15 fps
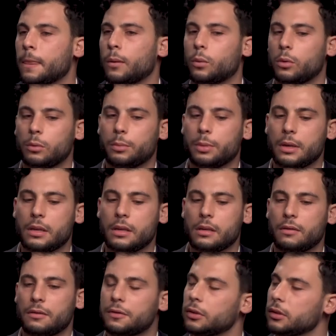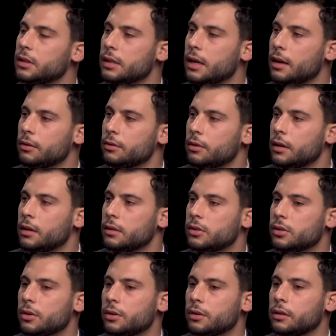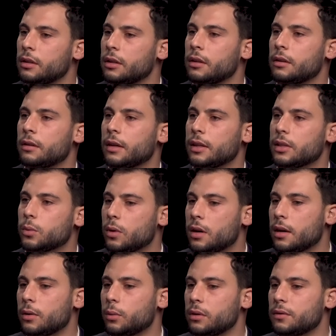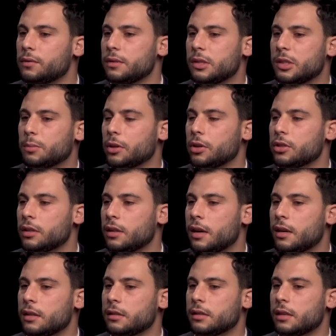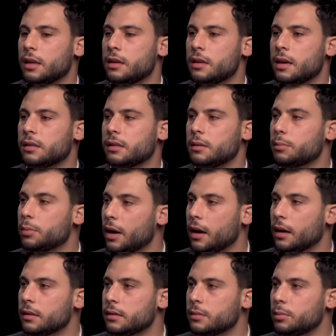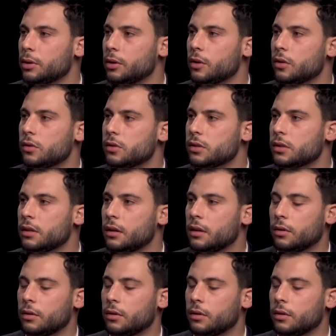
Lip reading: will be filtered out, right? So that's why we've specialized in asset-backed, because